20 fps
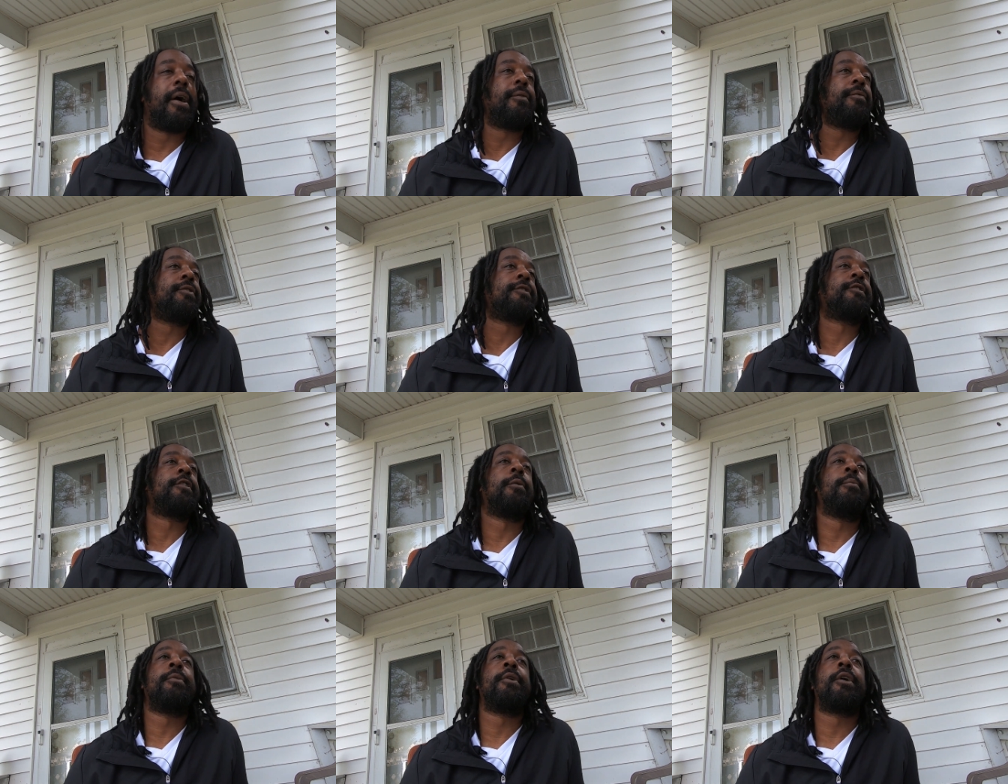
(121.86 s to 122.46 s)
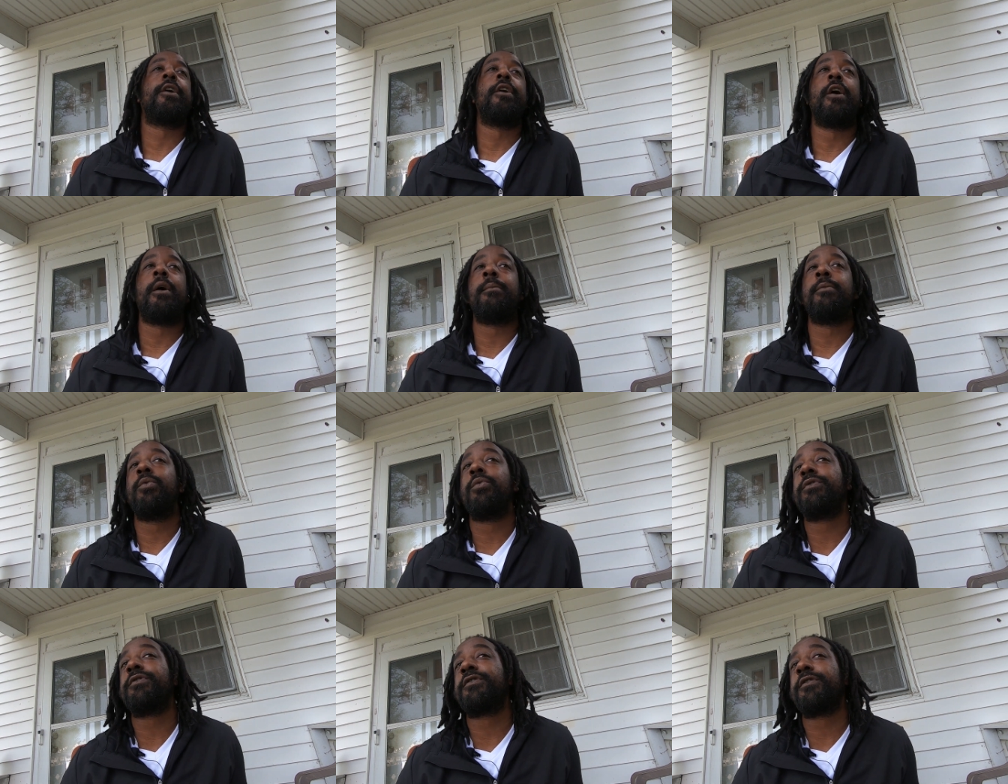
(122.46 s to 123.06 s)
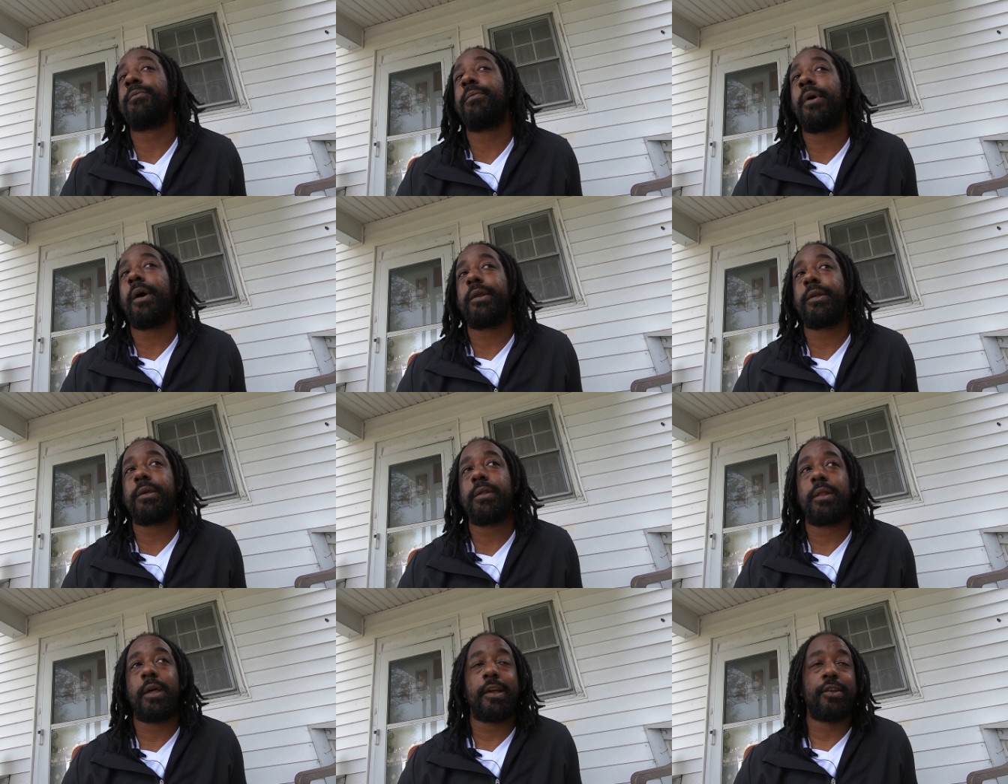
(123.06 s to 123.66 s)
having something in common with
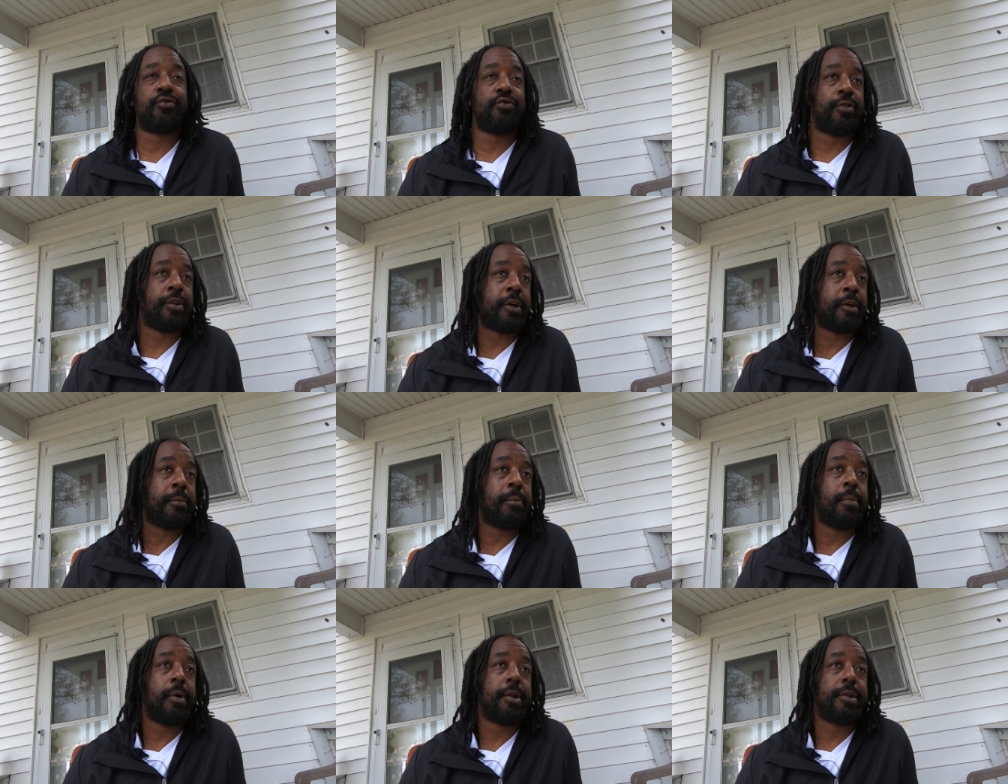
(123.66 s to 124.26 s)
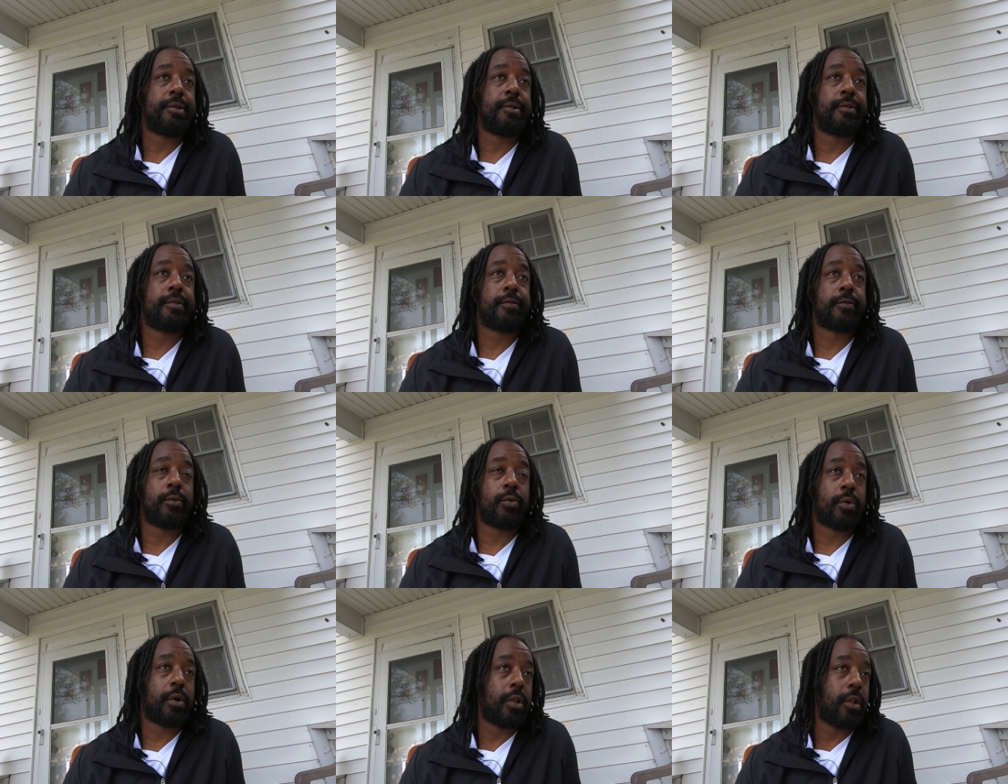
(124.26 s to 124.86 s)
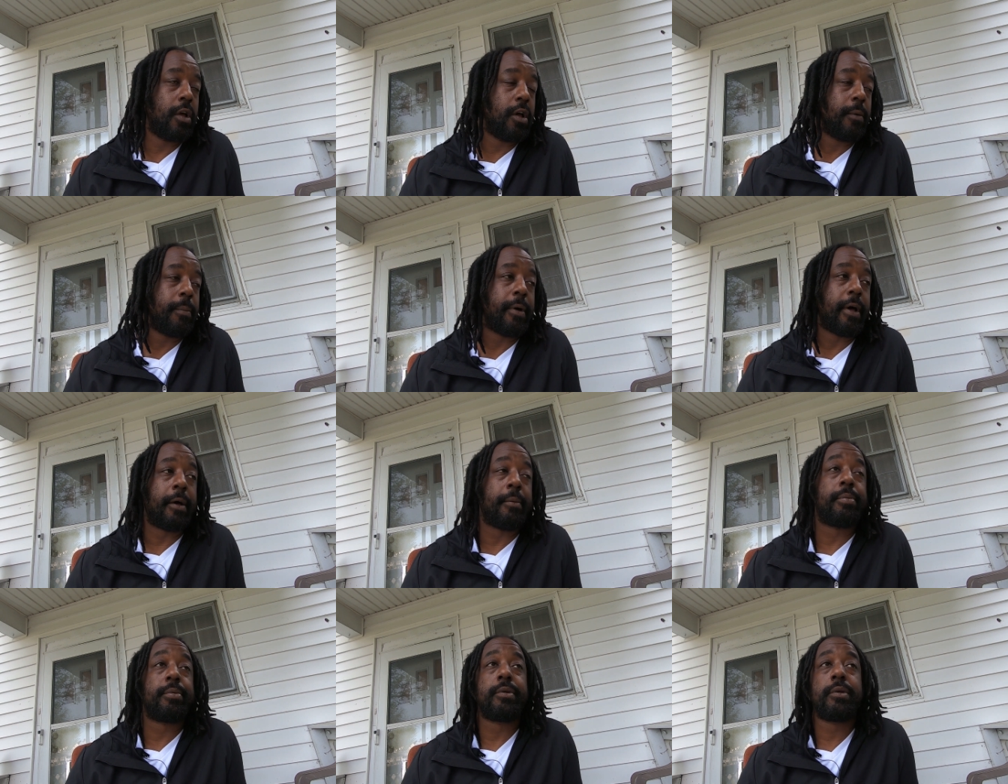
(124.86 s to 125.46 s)
somebody, like drinking buddies or club
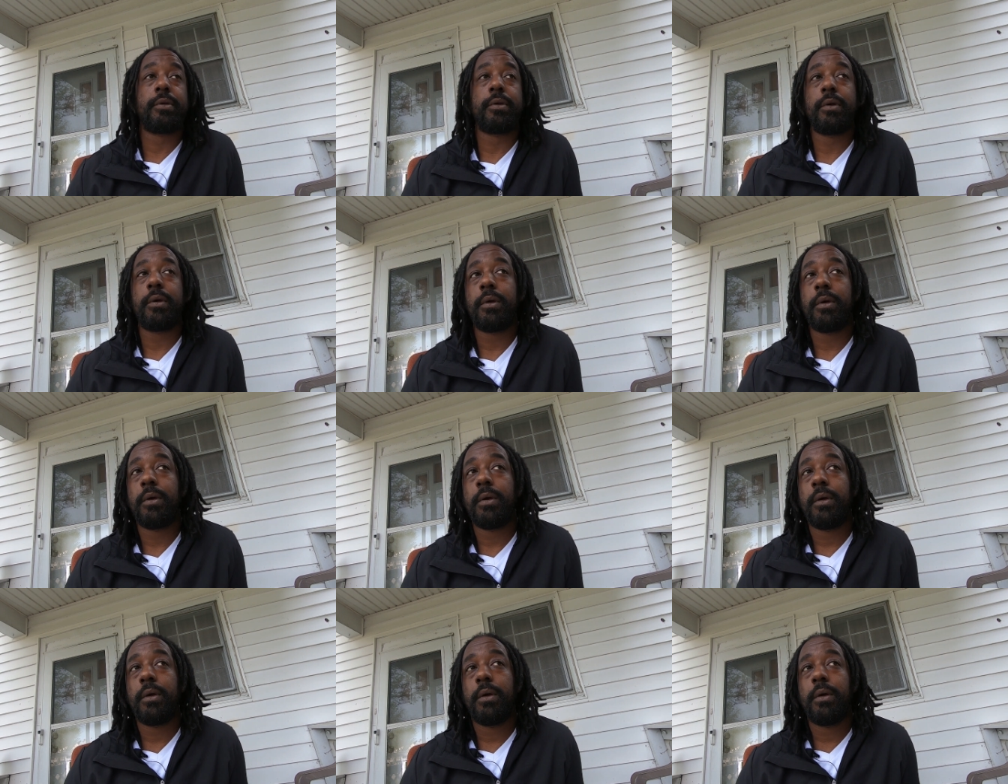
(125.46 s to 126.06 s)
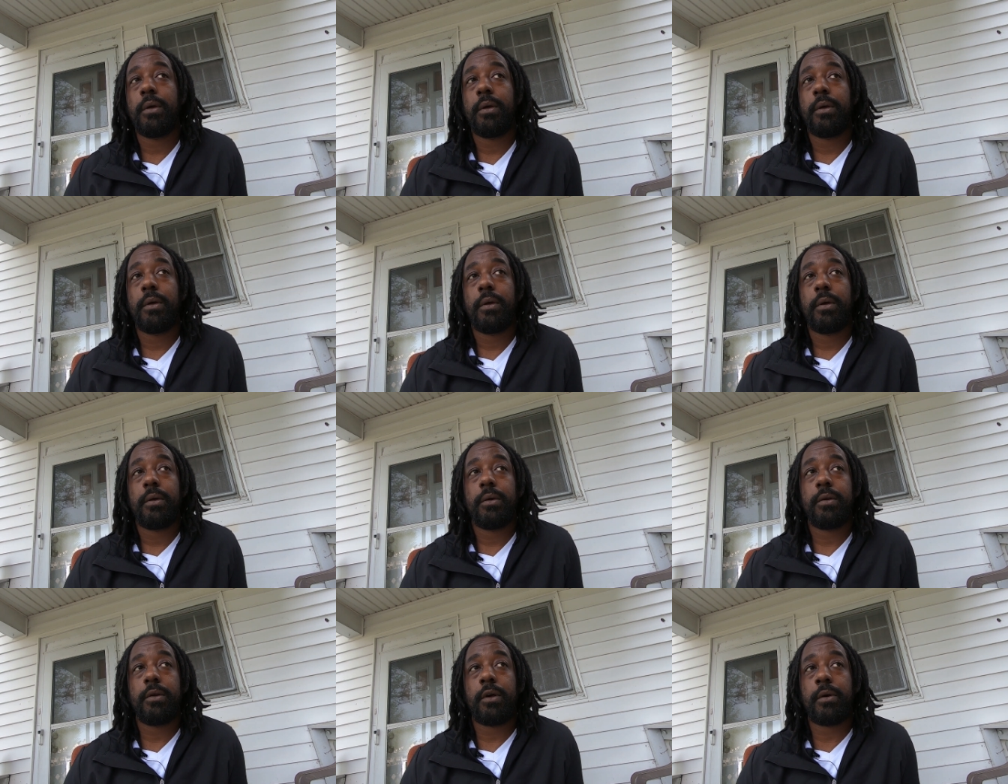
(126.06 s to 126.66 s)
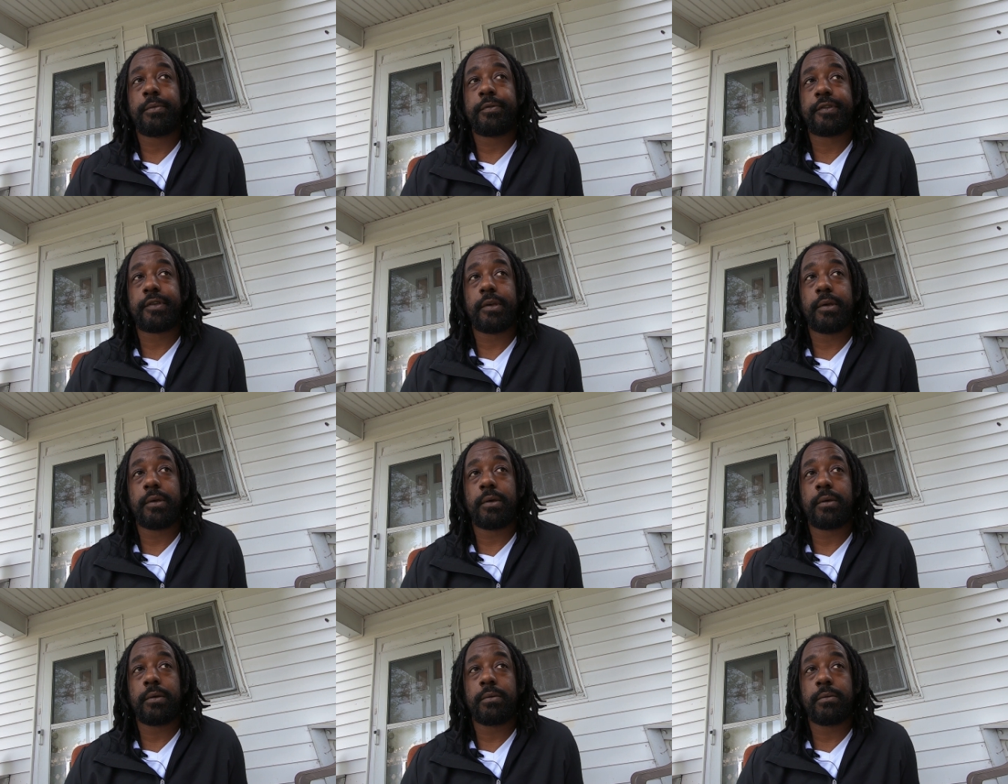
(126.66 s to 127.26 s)
hopping? You know what I'm
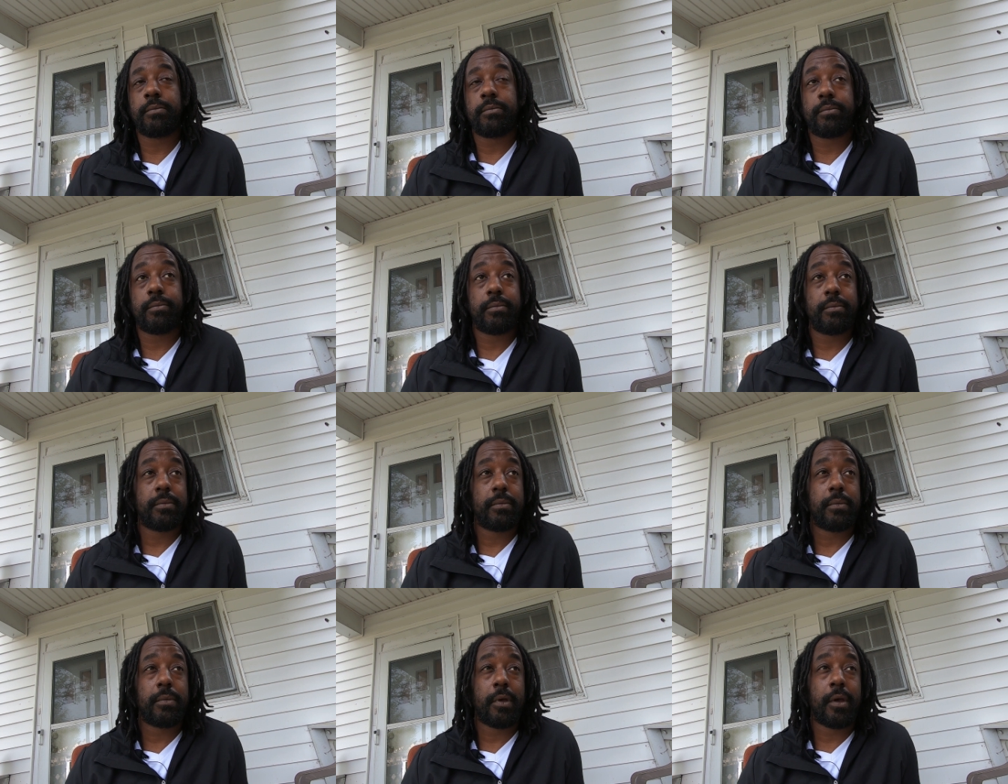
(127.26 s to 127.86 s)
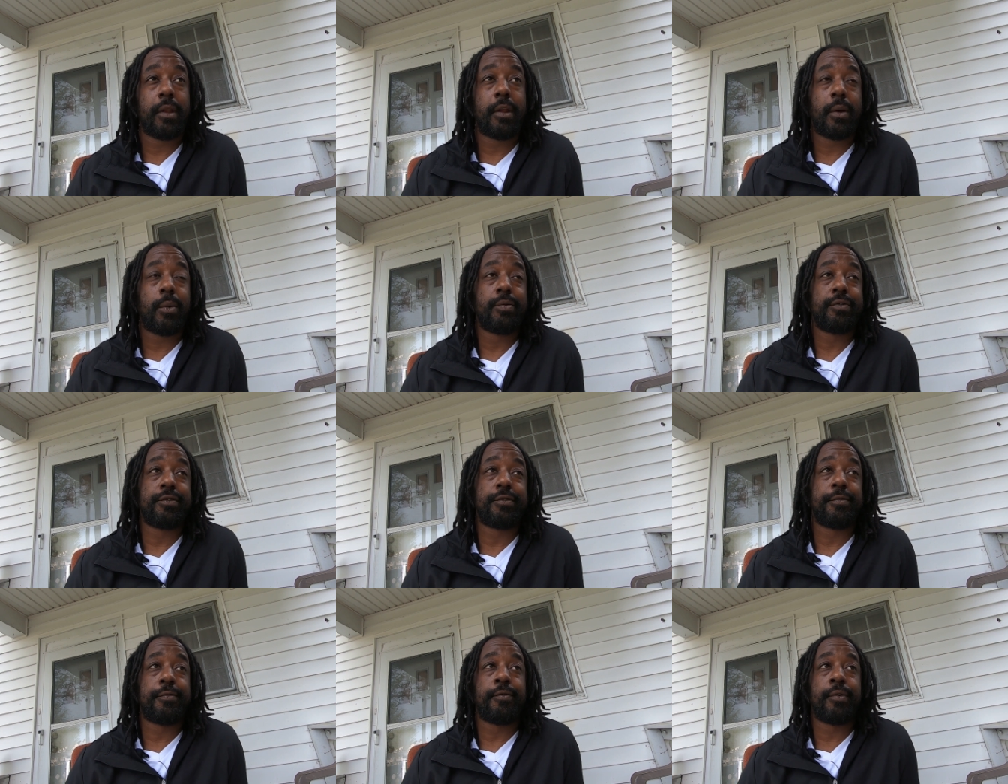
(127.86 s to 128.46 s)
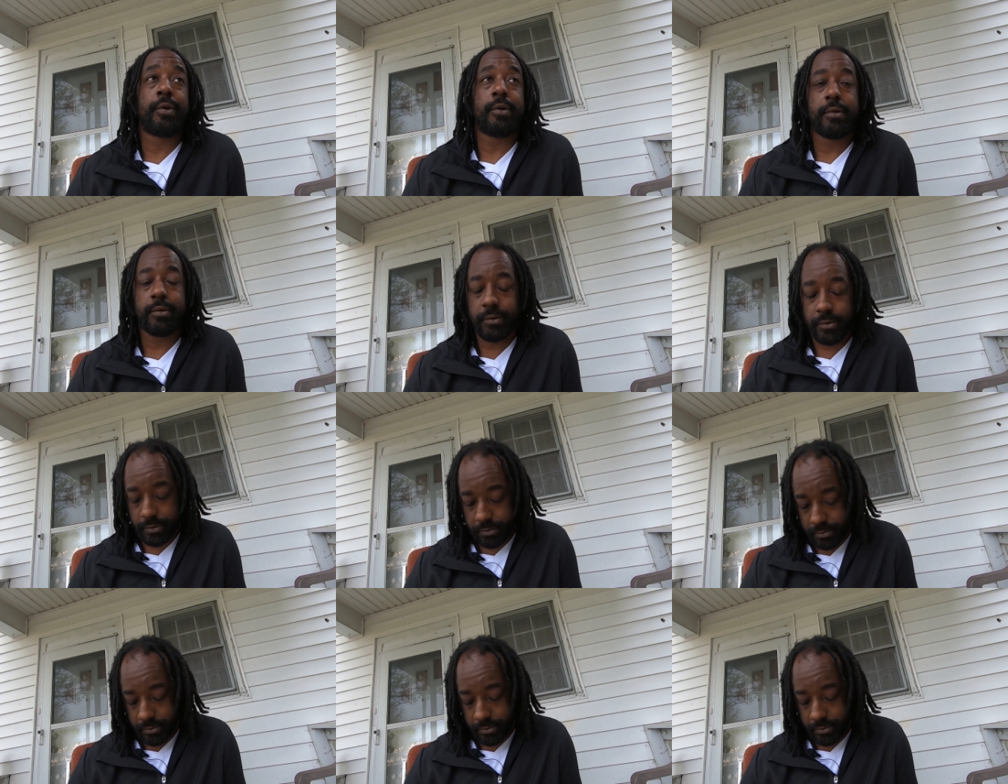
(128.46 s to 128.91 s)
saying? Yeah, that was your friend.